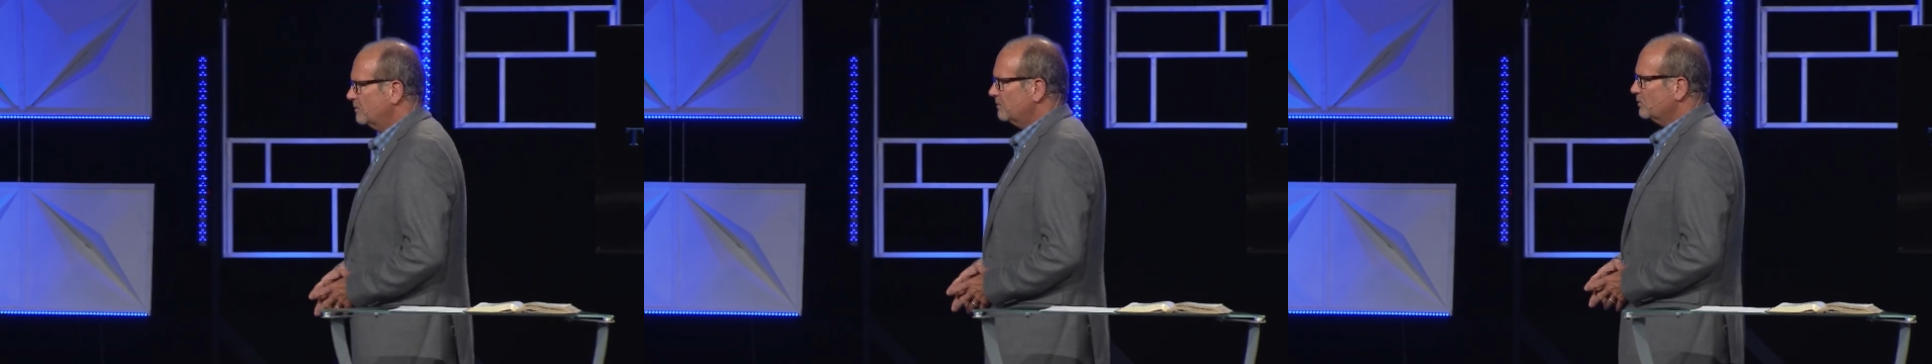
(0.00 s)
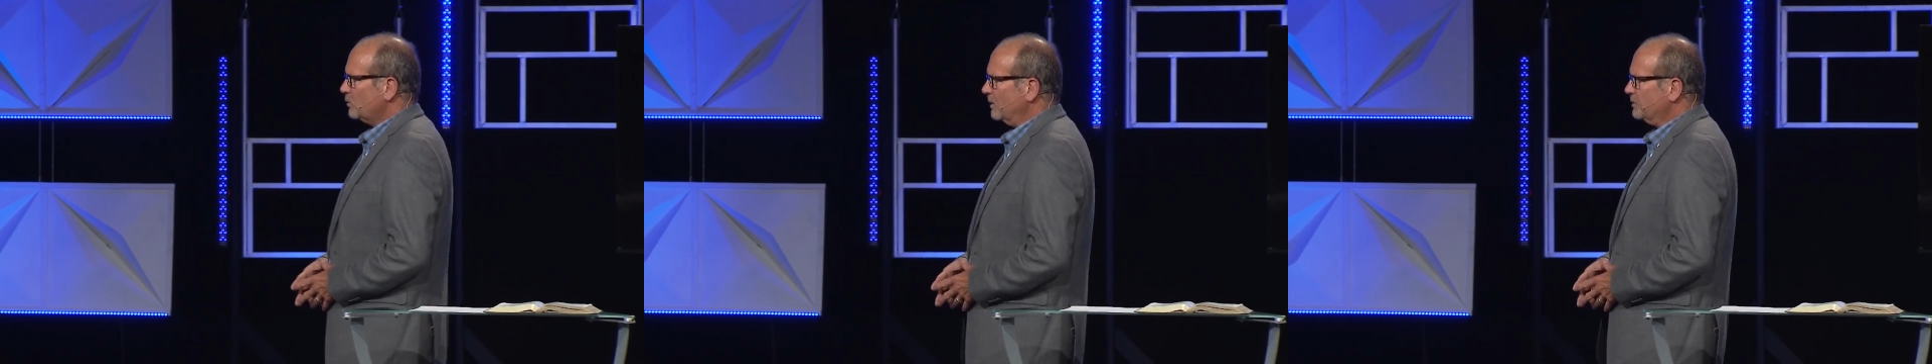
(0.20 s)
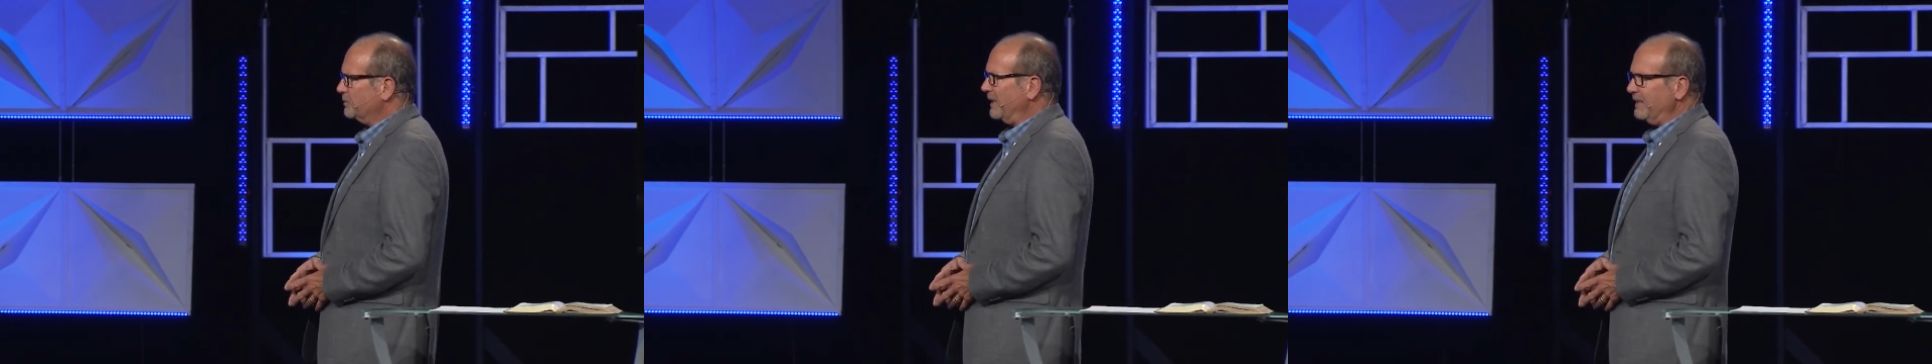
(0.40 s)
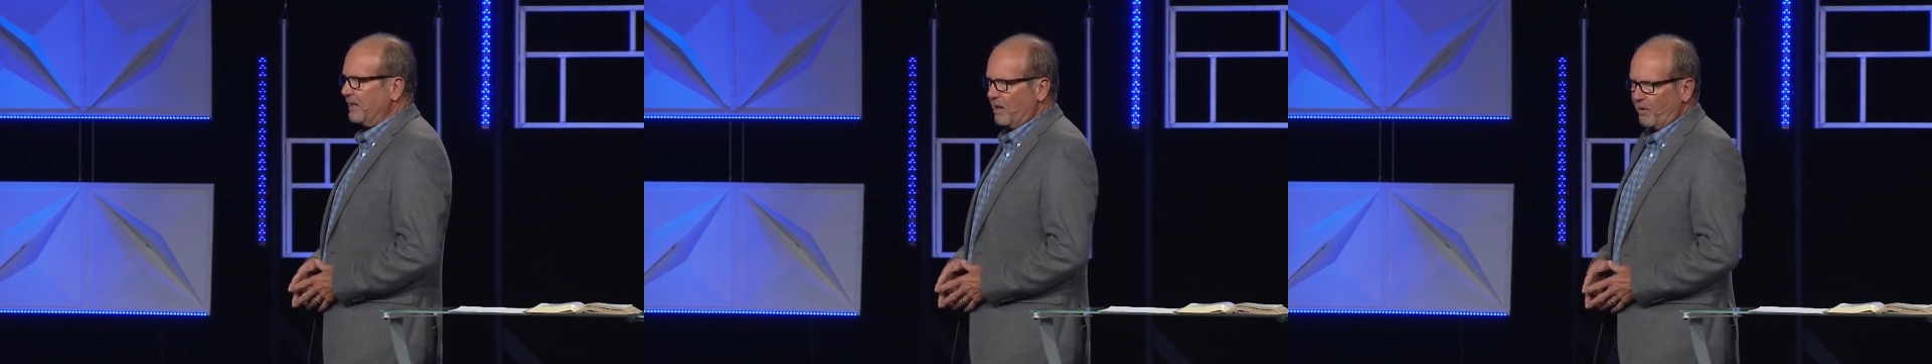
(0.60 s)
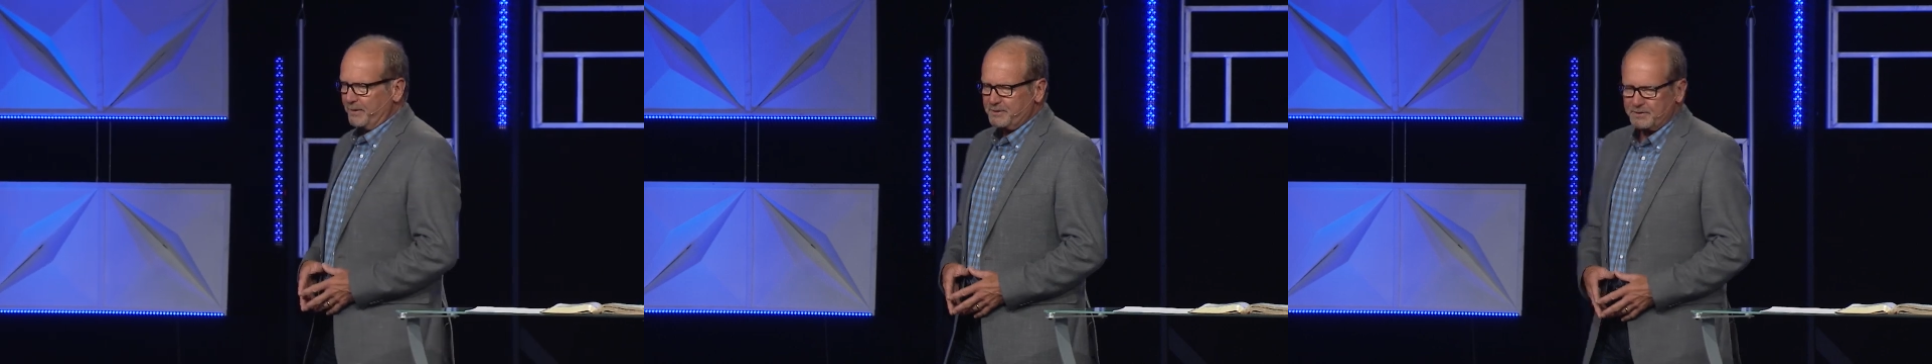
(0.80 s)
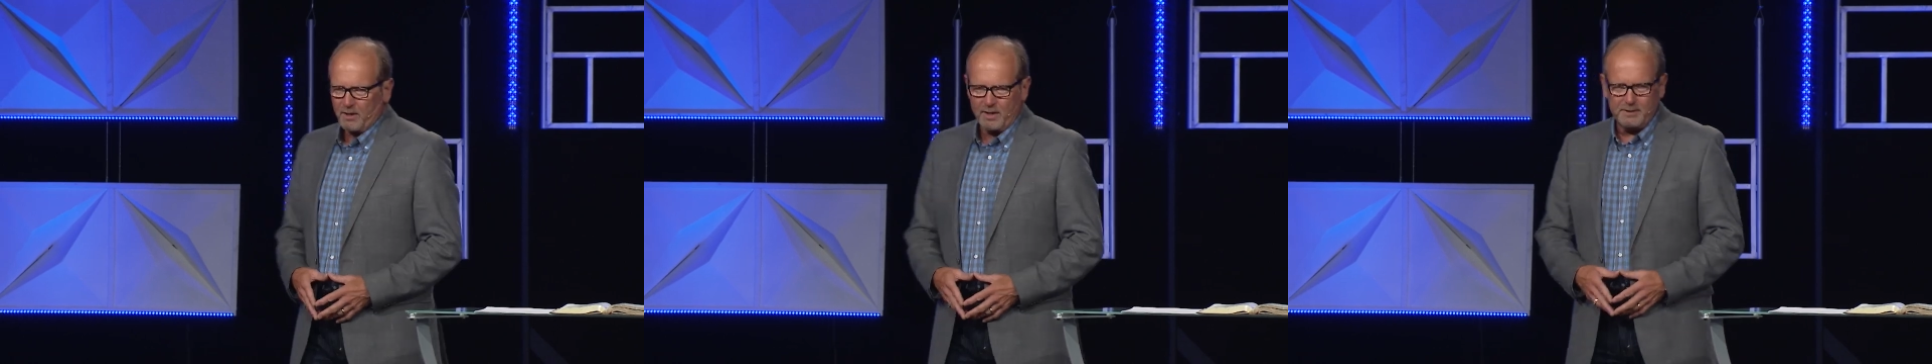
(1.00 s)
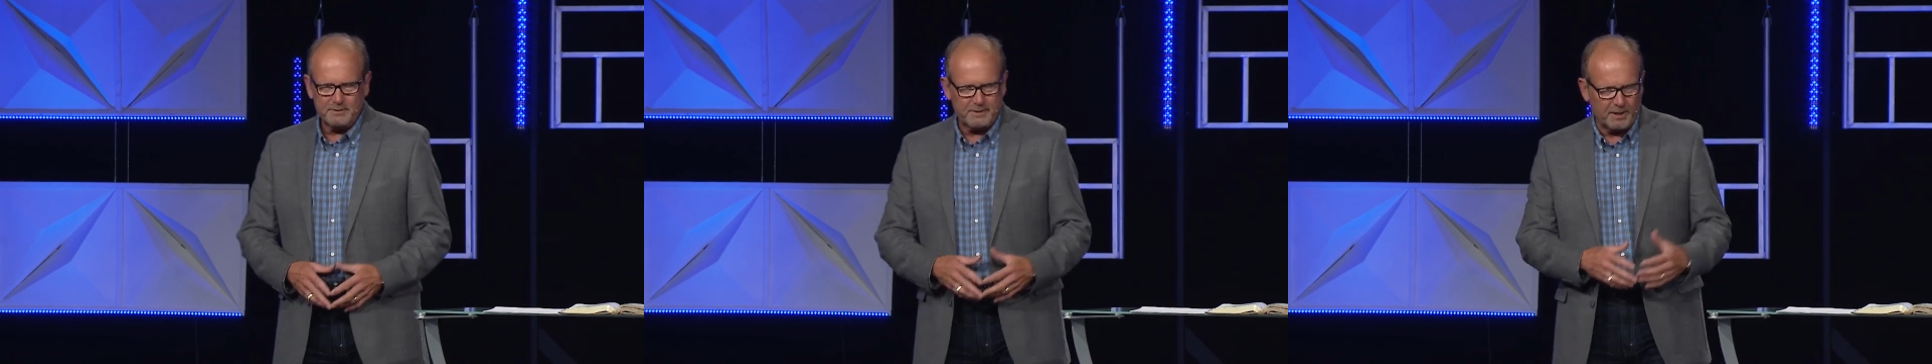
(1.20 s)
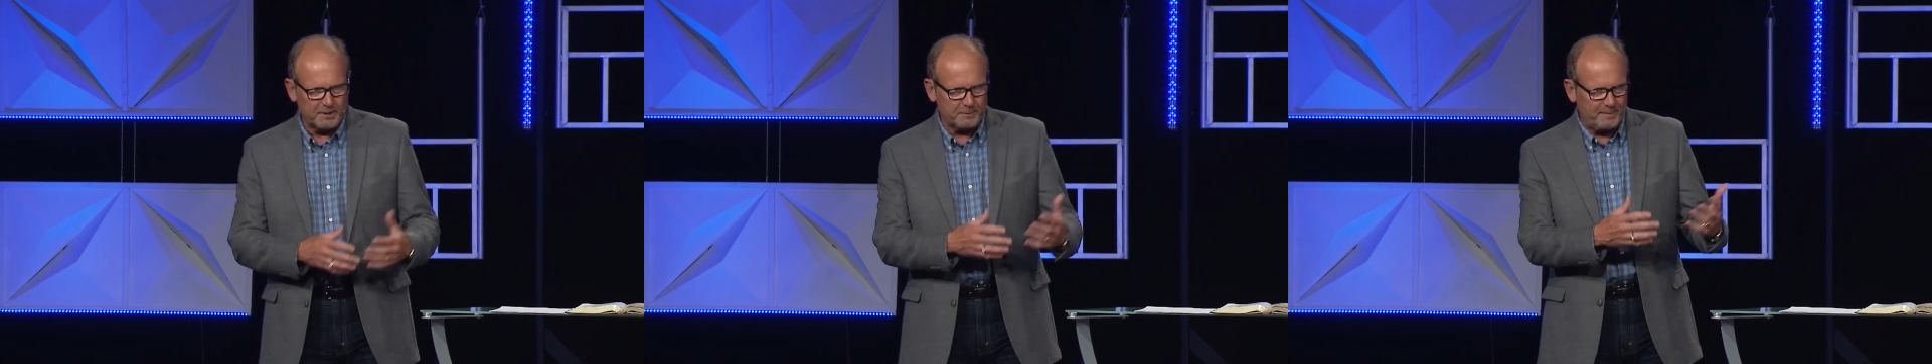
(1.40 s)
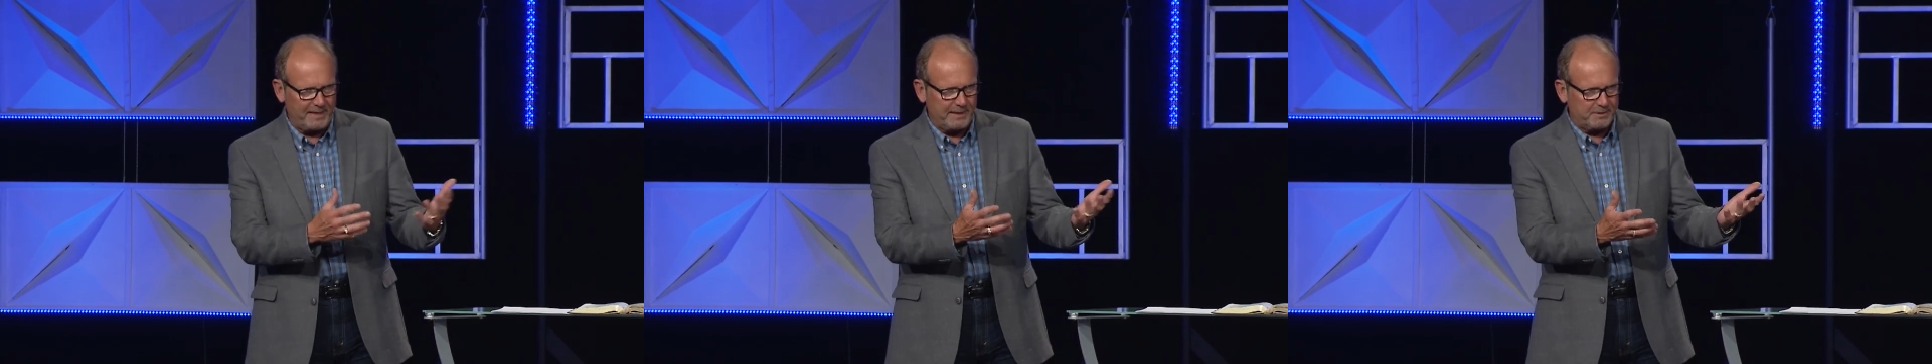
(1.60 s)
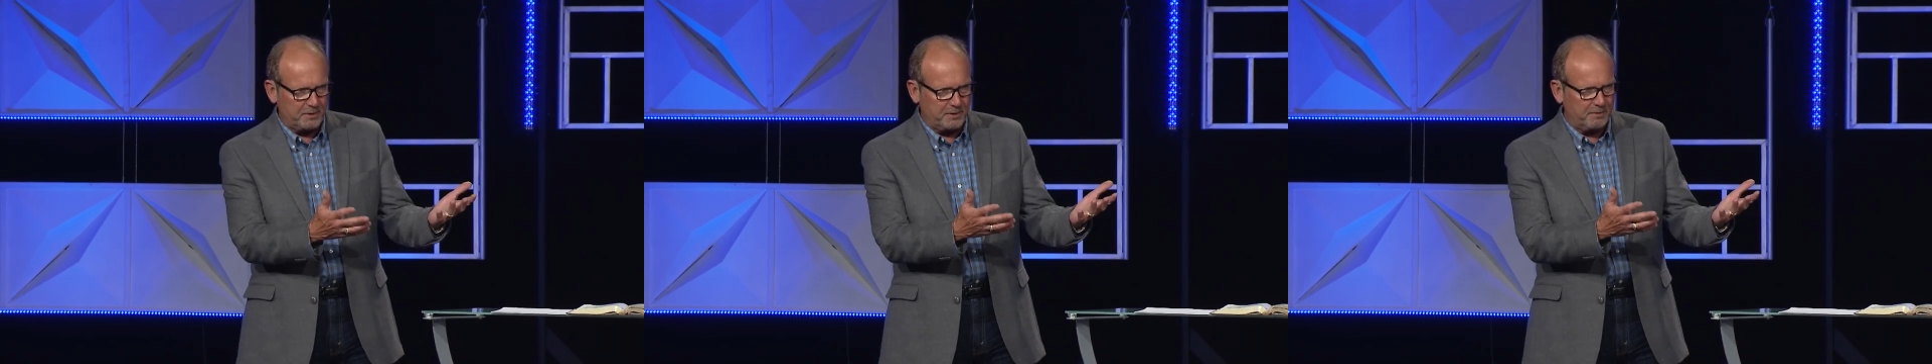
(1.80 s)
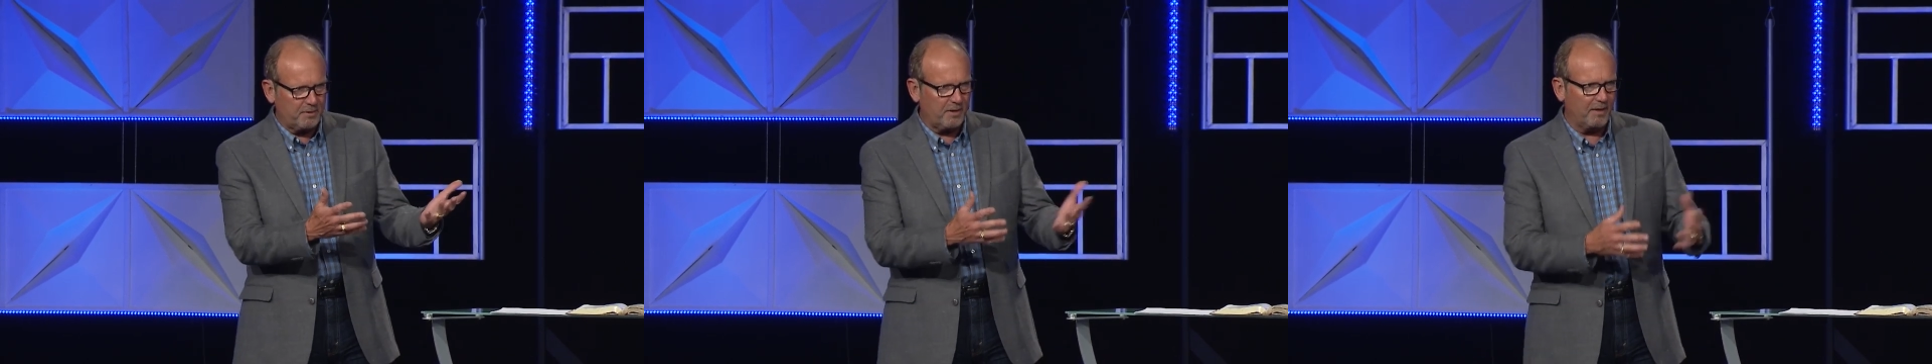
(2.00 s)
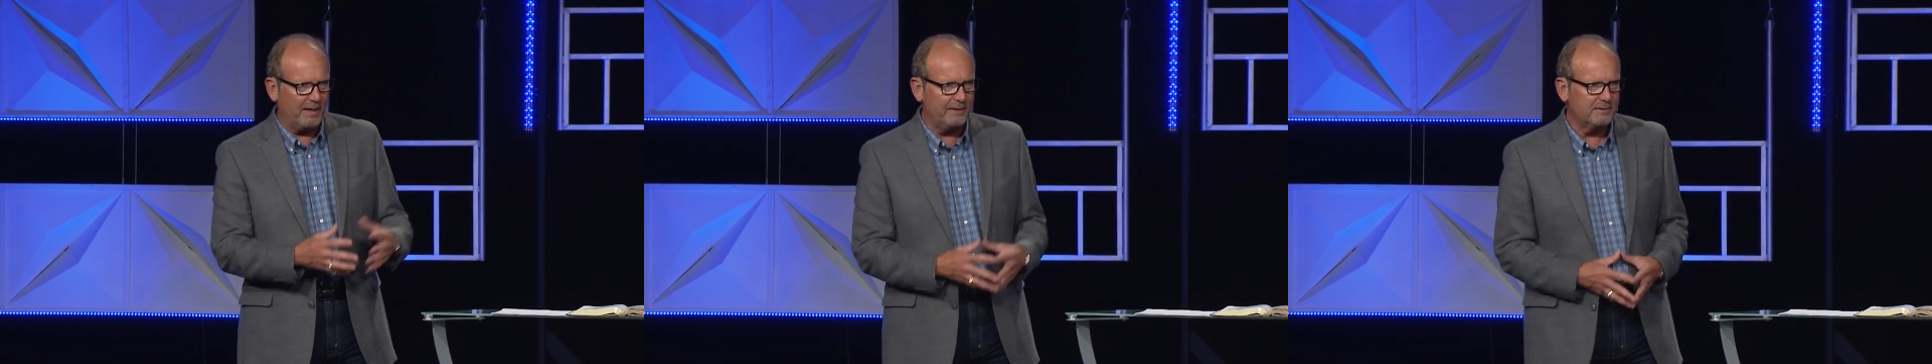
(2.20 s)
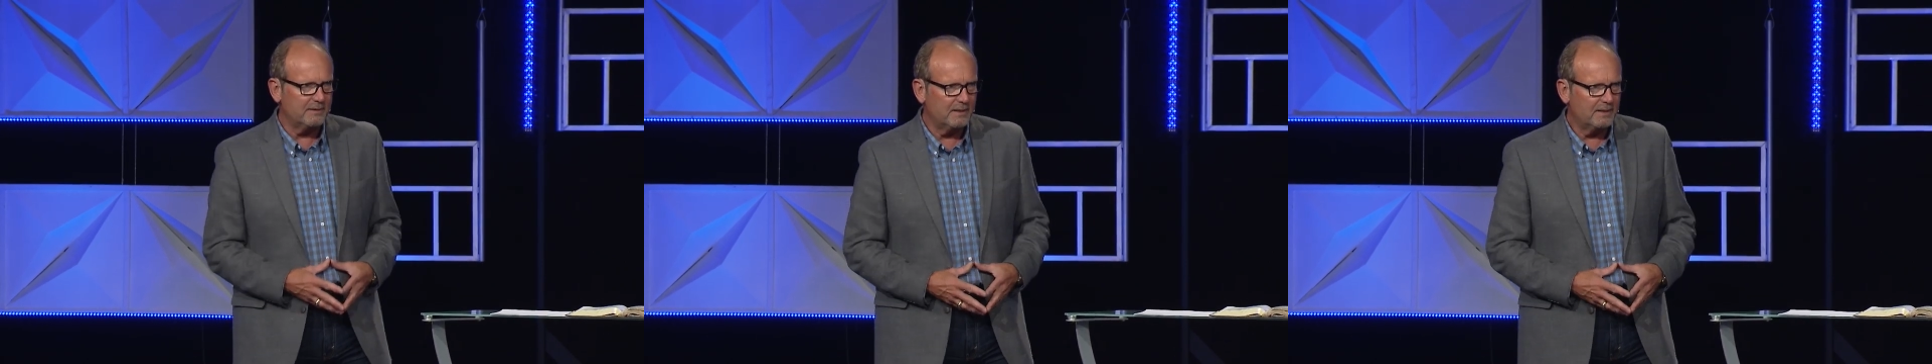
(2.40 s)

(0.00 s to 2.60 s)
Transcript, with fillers: That's what Drenda always tells me, and it's a good thought.